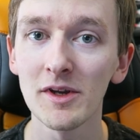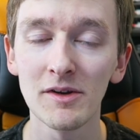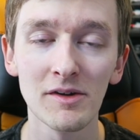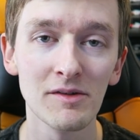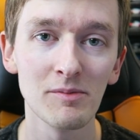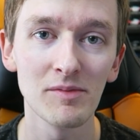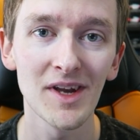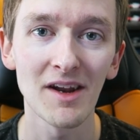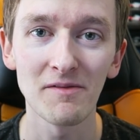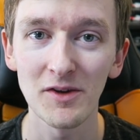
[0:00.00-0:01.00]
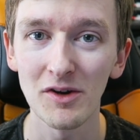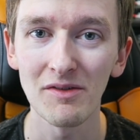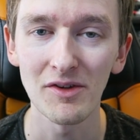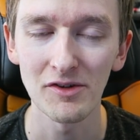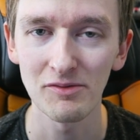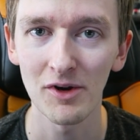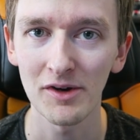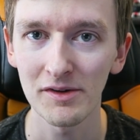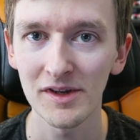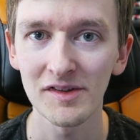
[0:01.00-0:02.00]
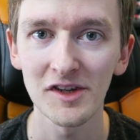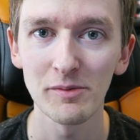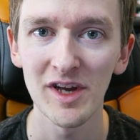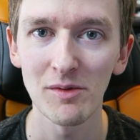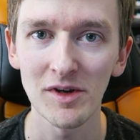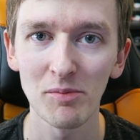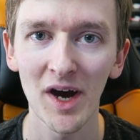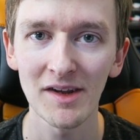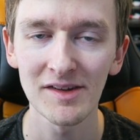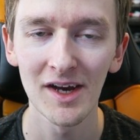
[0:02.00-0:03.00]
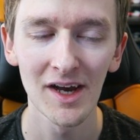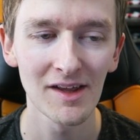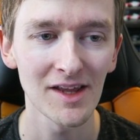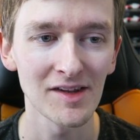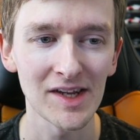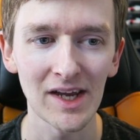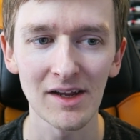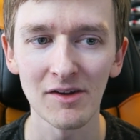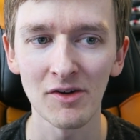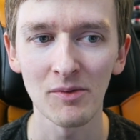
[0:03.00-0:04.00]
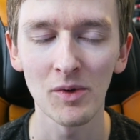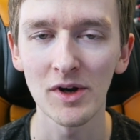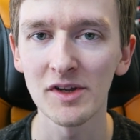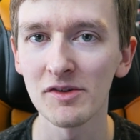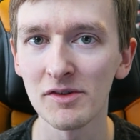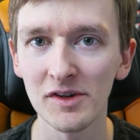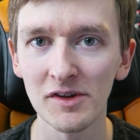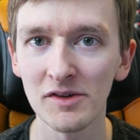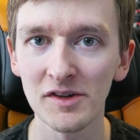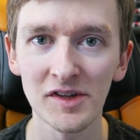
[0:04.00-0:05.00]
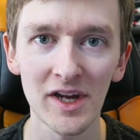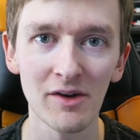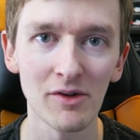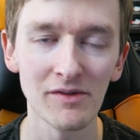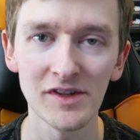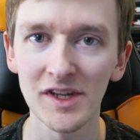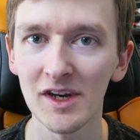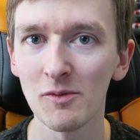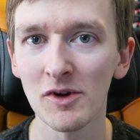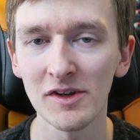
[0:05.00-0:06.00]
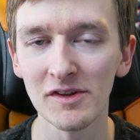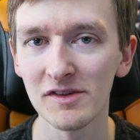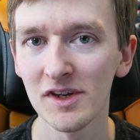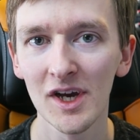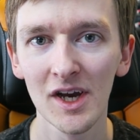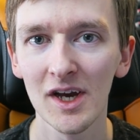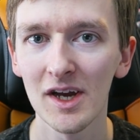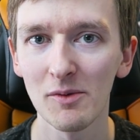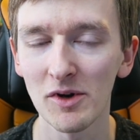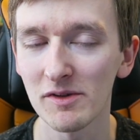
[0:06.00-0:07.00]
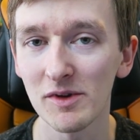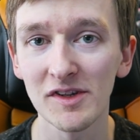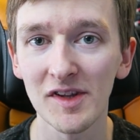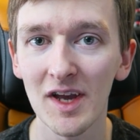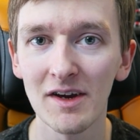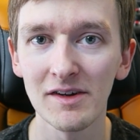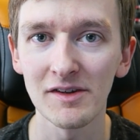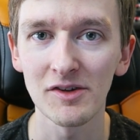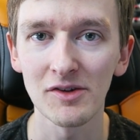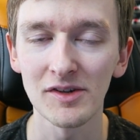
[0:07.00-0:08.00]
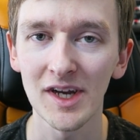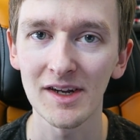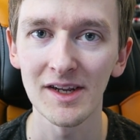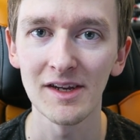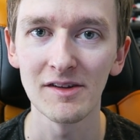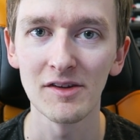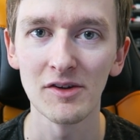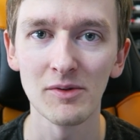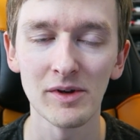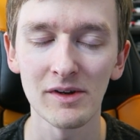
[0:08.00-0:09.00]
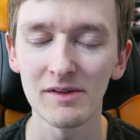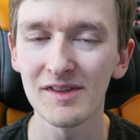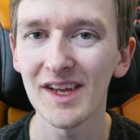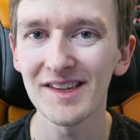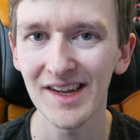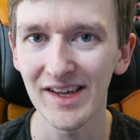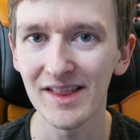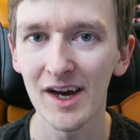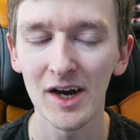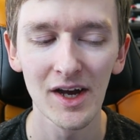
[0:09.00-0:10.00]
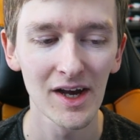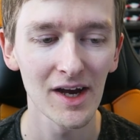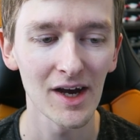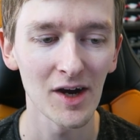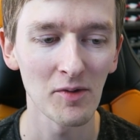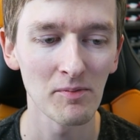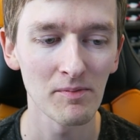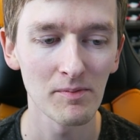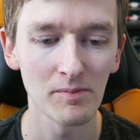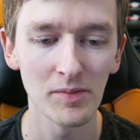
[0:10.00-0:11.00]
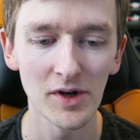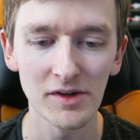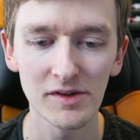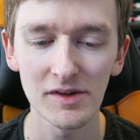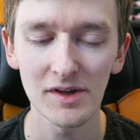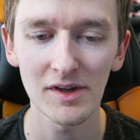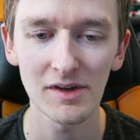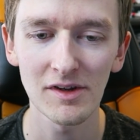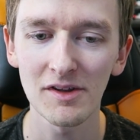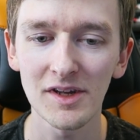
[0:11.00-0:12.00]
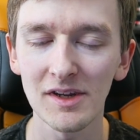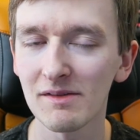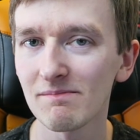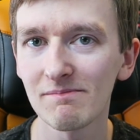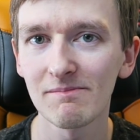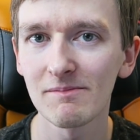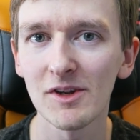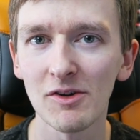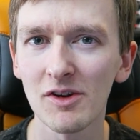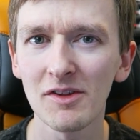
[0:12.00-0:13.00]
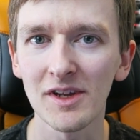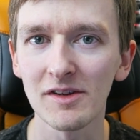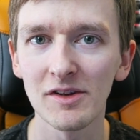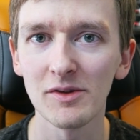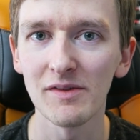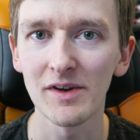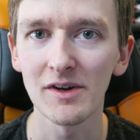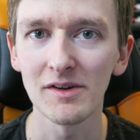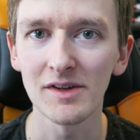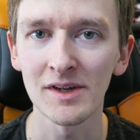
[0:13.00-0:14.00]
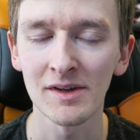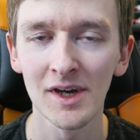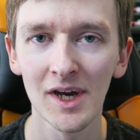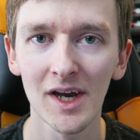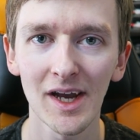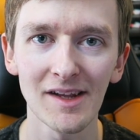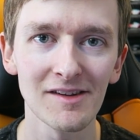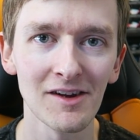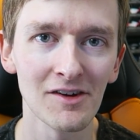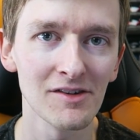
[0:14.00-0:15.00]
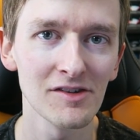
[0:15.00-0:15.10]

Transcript: you could get a few of those wrong and still be able to pass. Things like, what is understeer, oversteer, what does the heel and toe technique do, and things like that. But nothing too difficult, and it's not